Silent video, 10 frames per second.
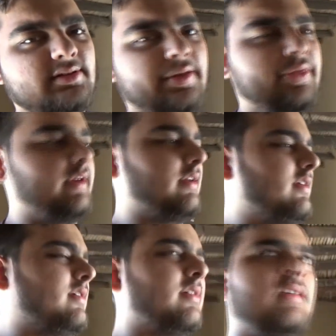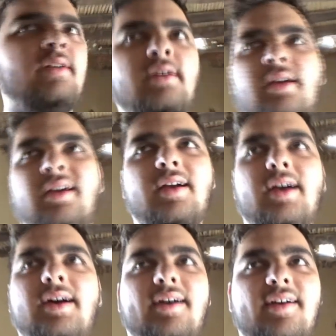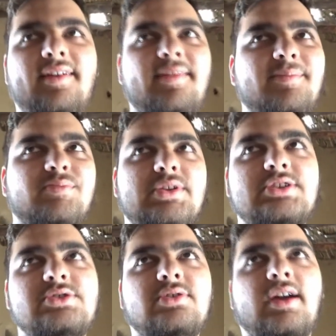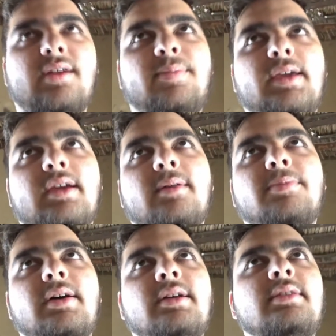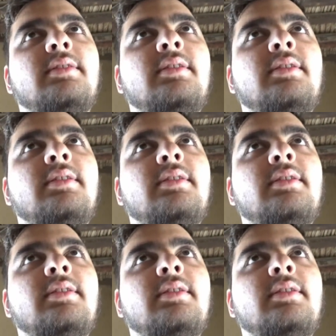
anything. I'm not sure I can make it up there.